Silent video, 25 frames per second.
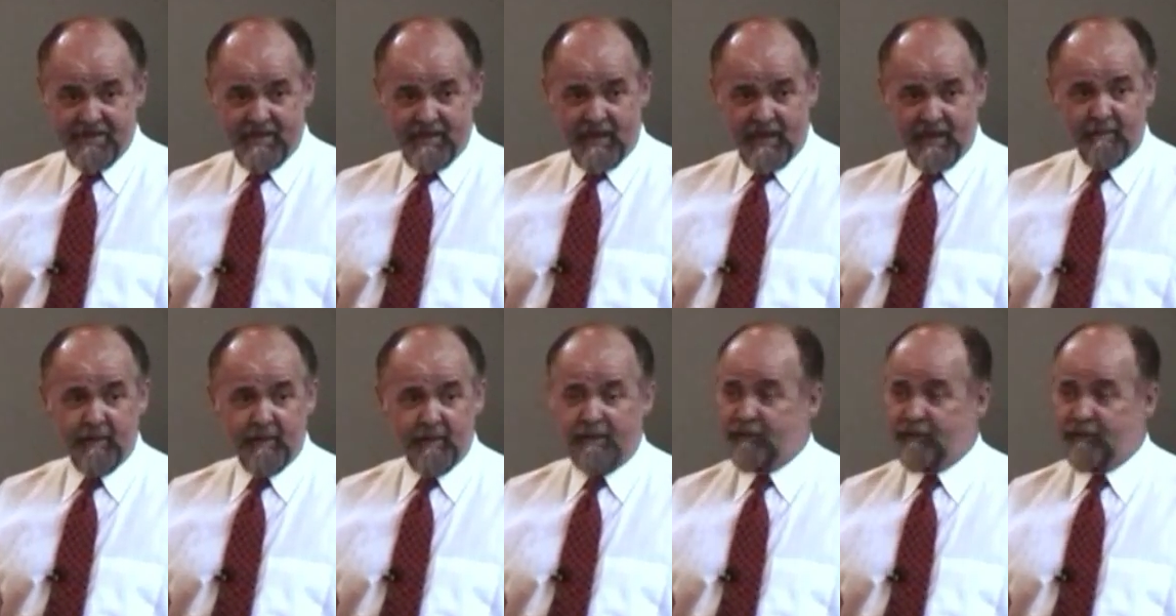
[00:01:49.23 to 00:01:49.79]

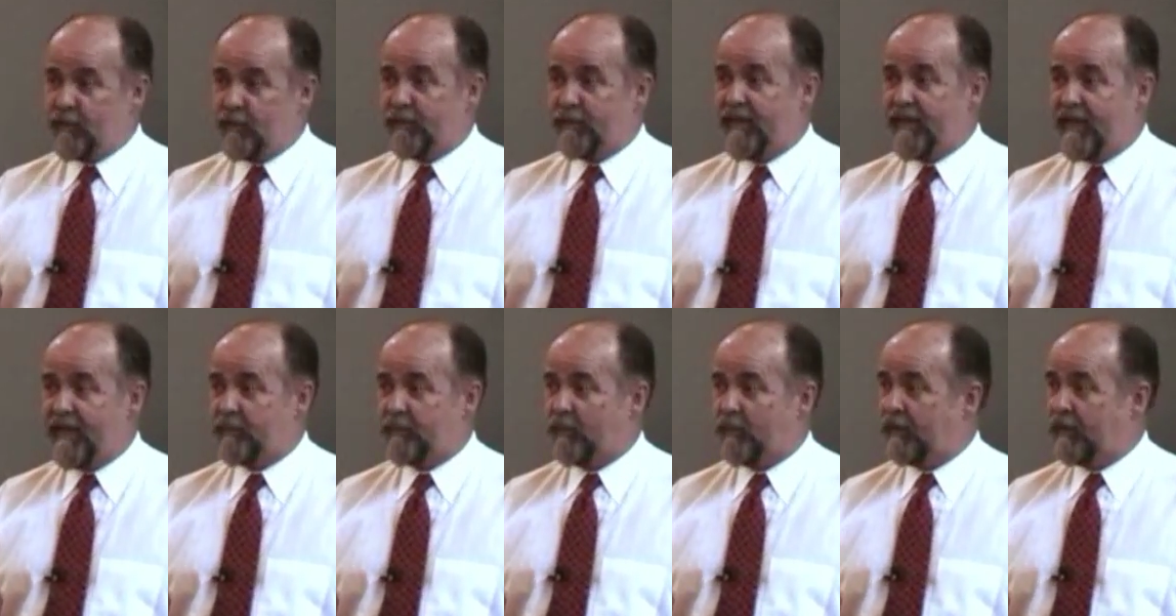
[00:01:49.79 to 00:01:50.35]
How many of you have
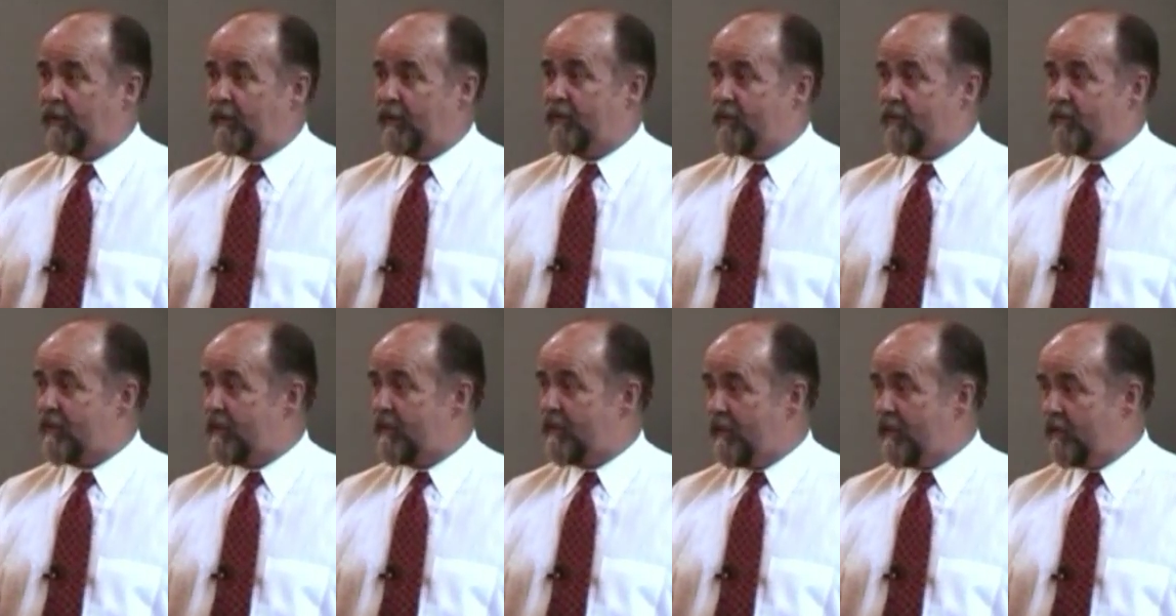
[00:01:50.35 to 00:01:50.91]
had one of
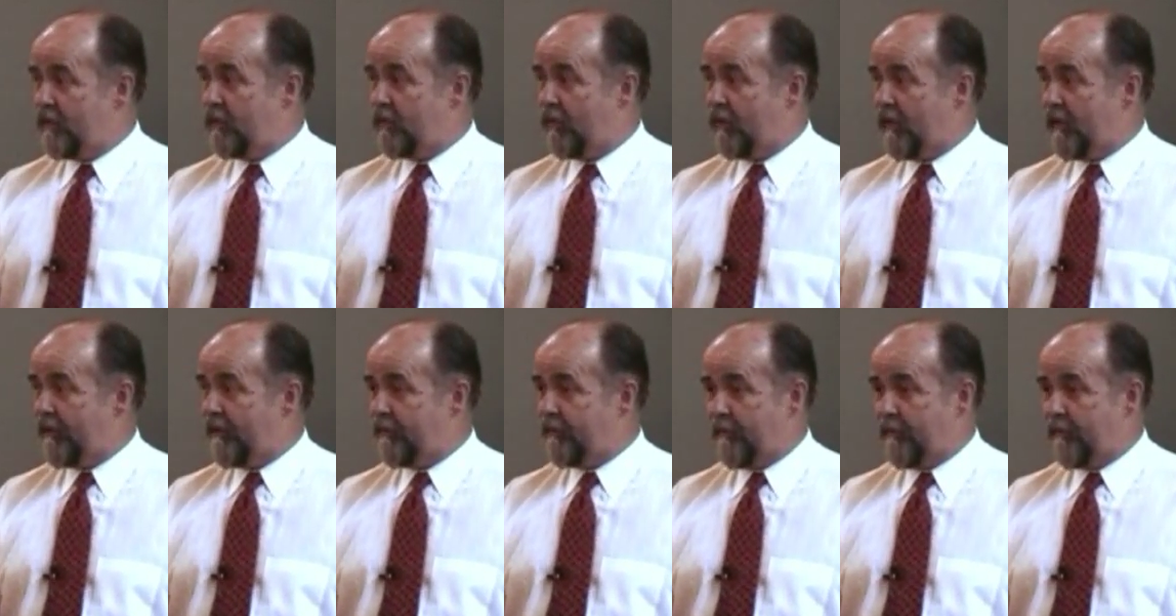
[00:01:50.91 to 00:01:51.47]
those in your
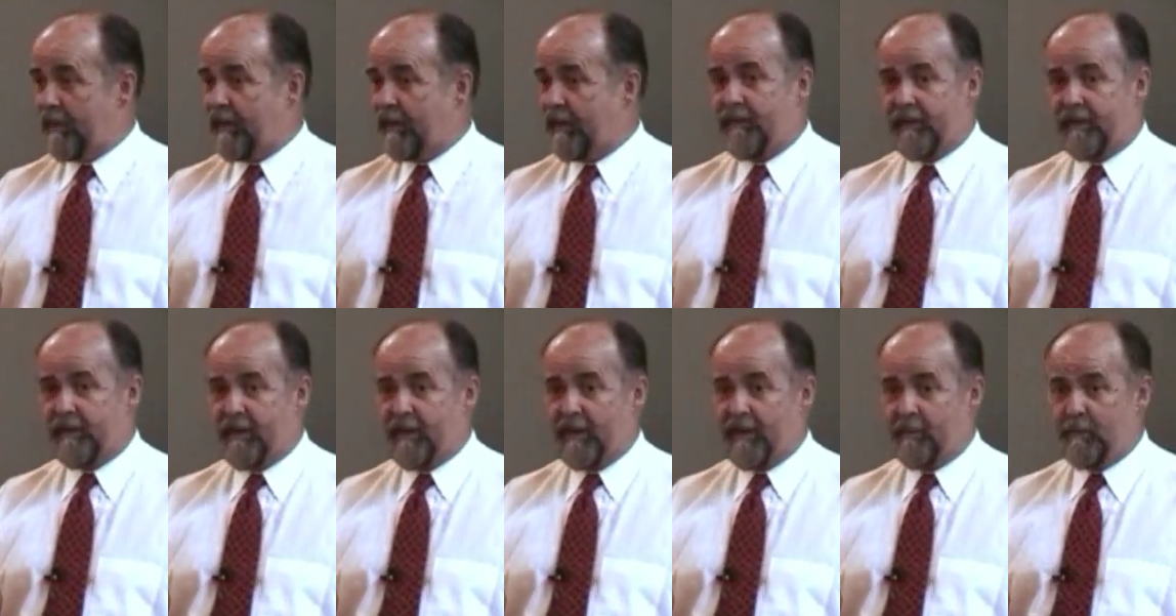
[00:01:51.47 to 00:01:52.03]
life, a
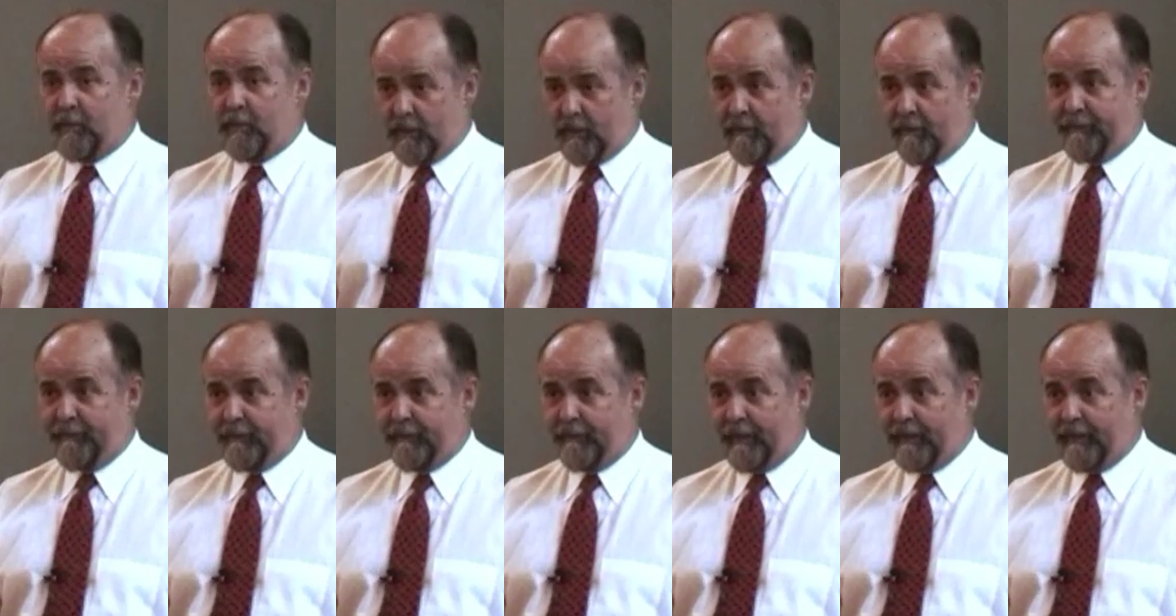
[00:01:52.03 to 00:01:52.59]
paradigm
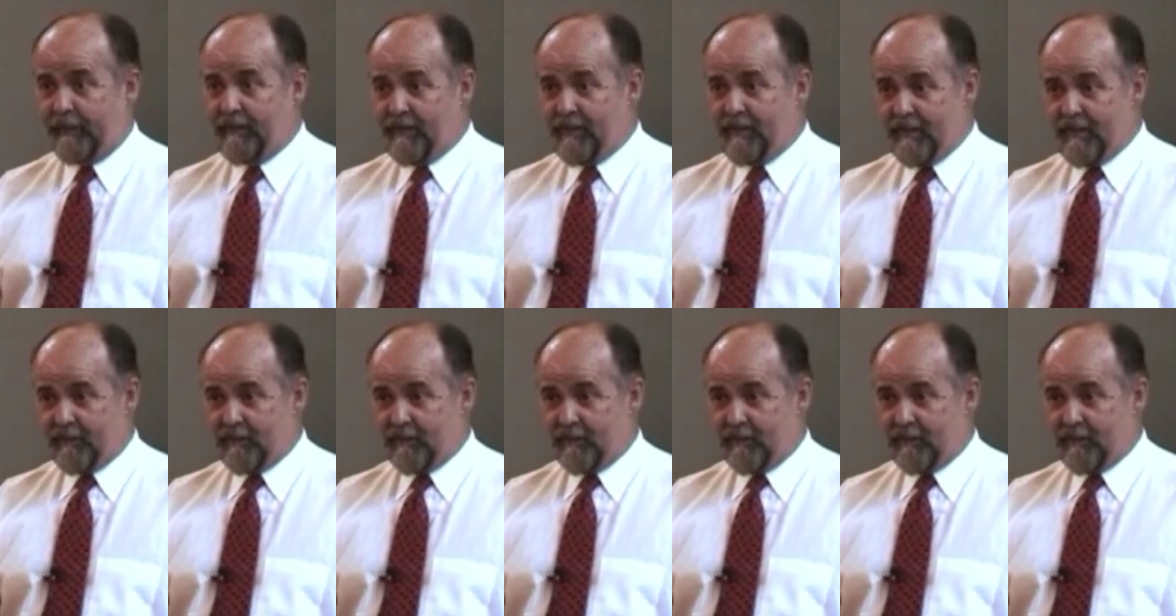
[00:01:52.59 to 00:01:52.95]
shift? Yeah.